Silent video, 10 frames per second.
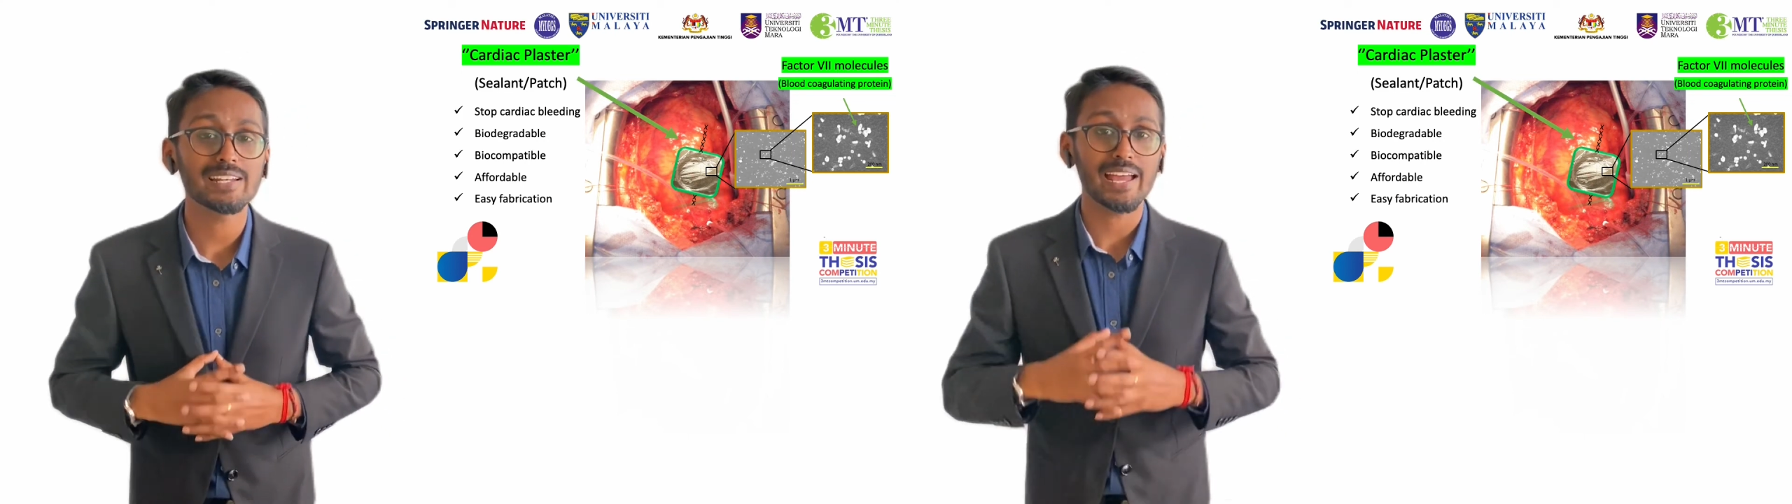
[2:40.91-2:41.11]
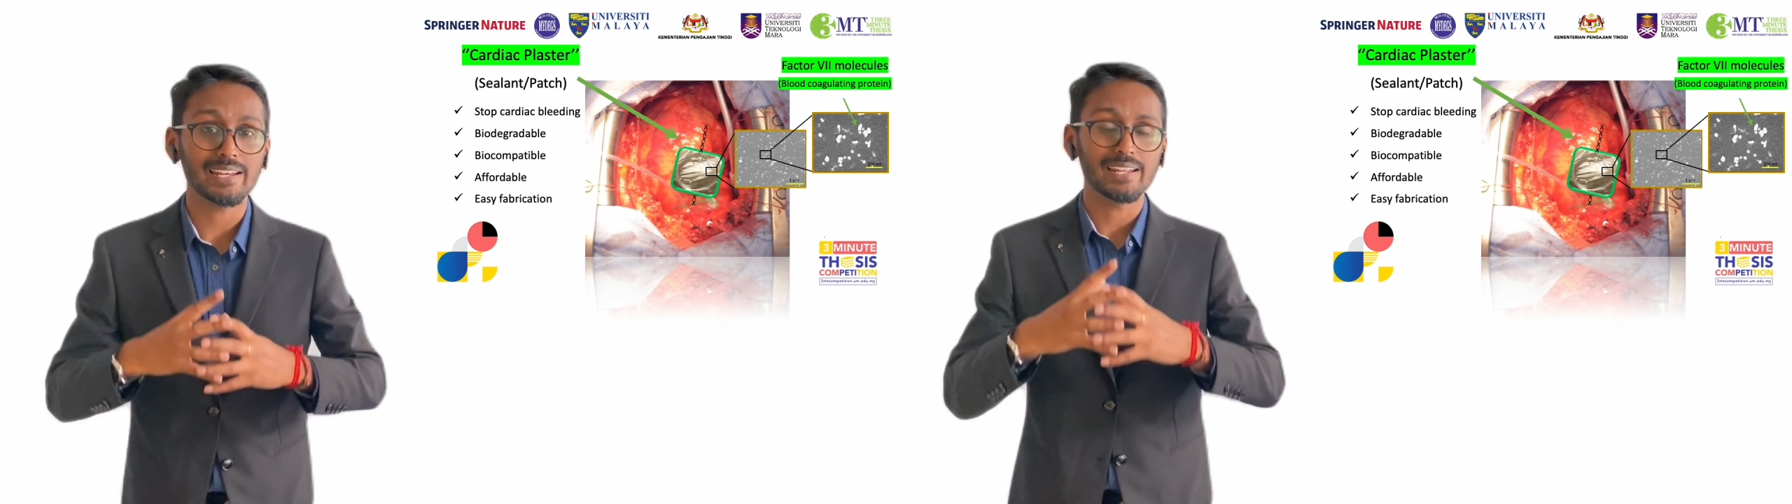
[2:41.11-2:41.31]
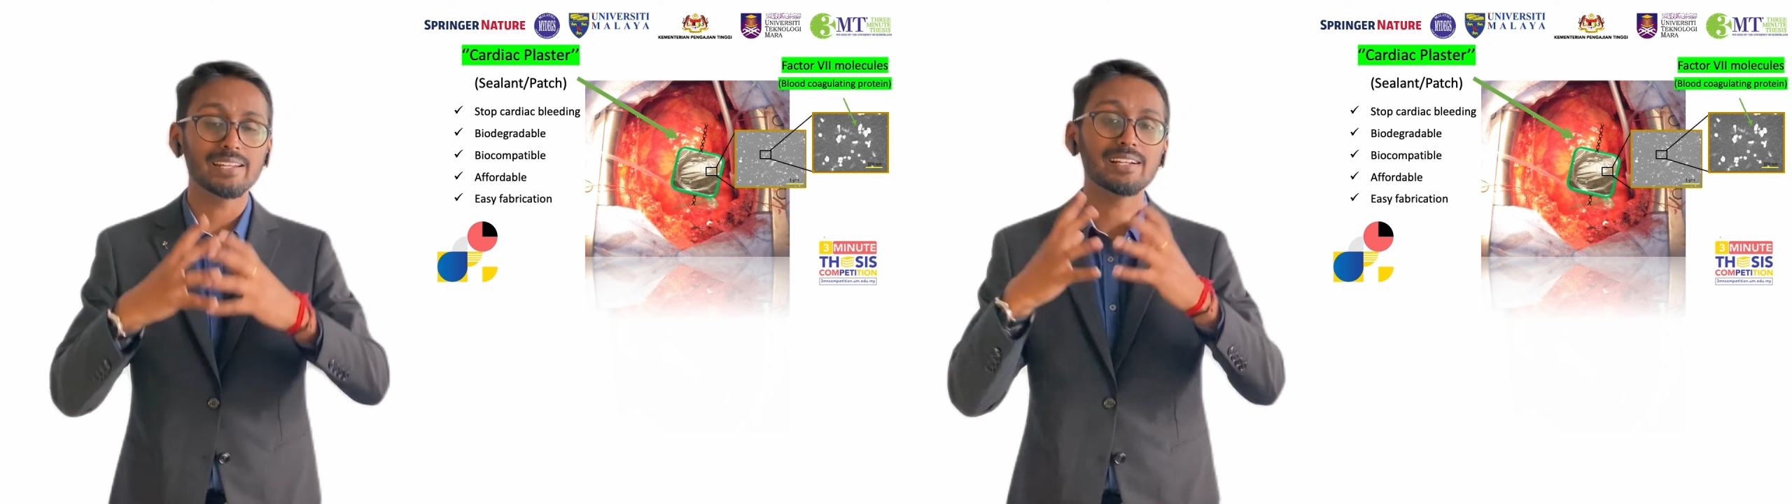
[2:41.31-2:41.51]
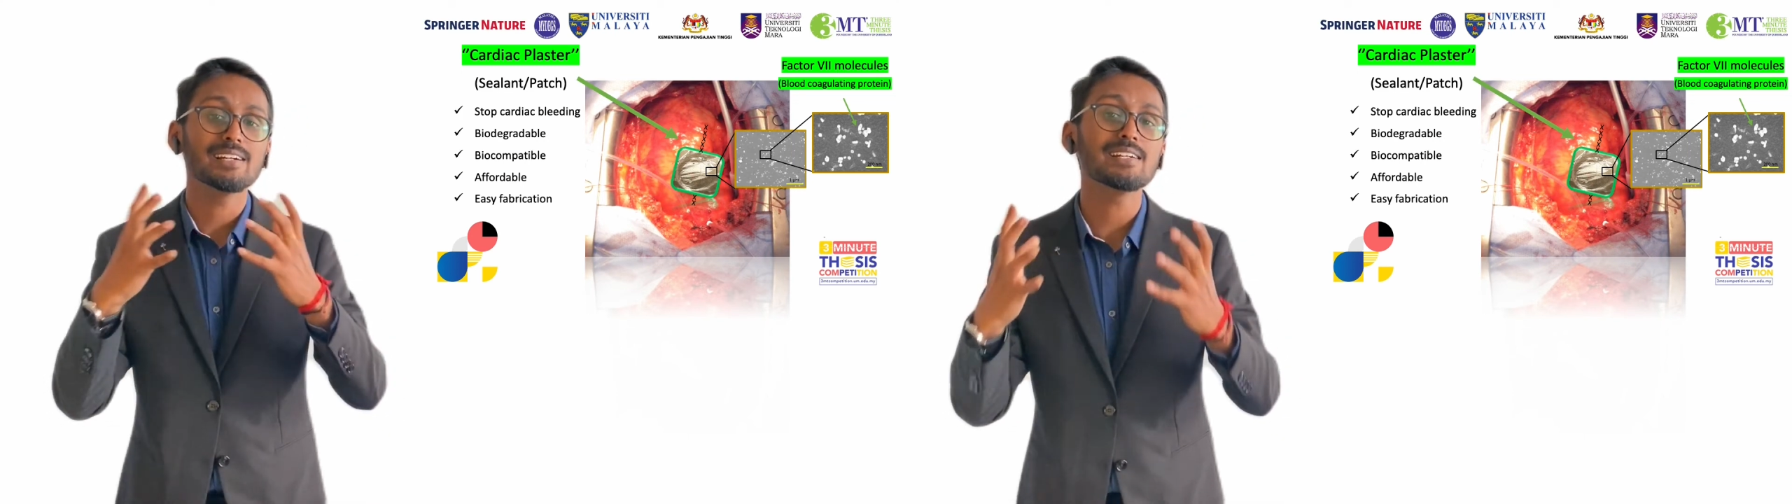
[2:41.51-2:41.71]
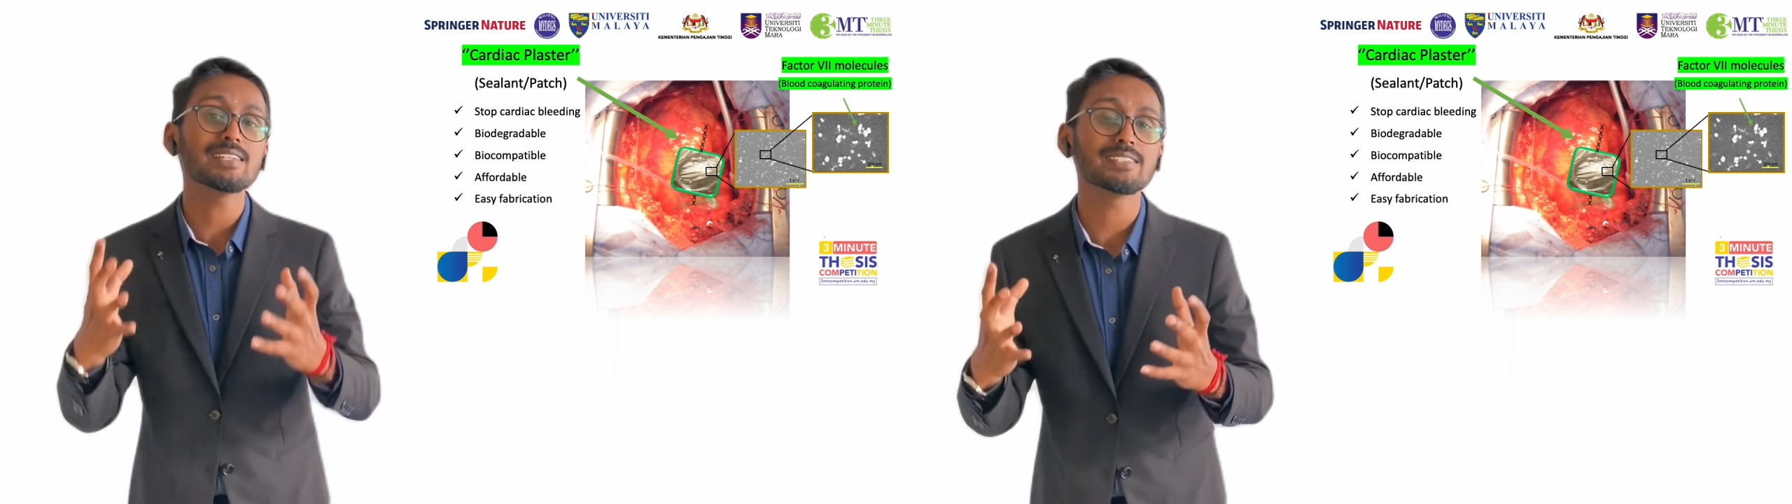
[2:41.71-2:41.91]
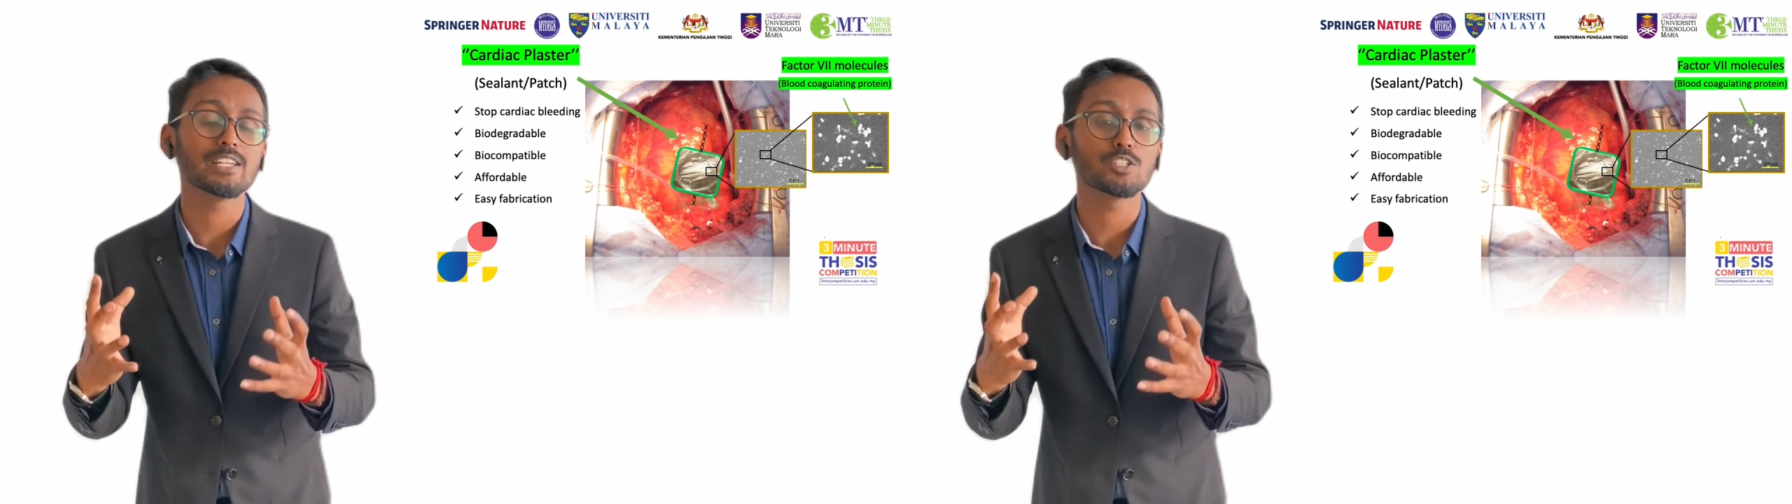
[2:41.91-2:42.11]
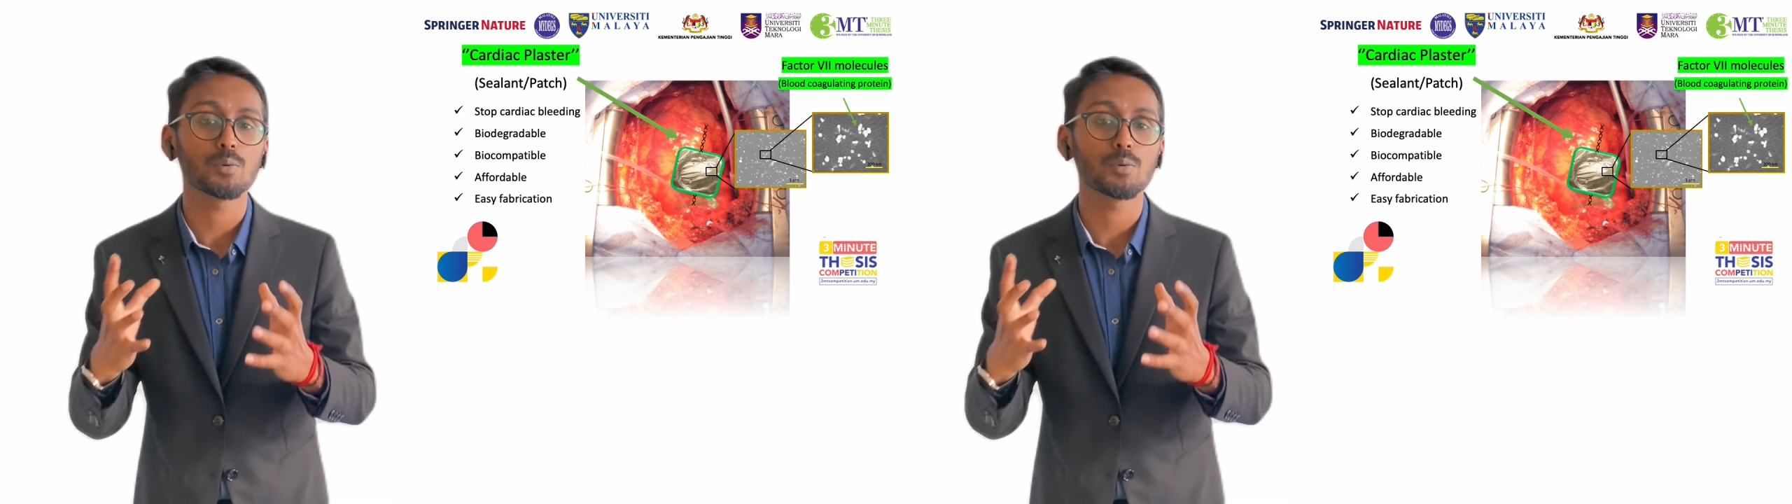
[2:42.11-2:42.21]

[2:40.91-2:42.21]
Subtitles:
at an early stage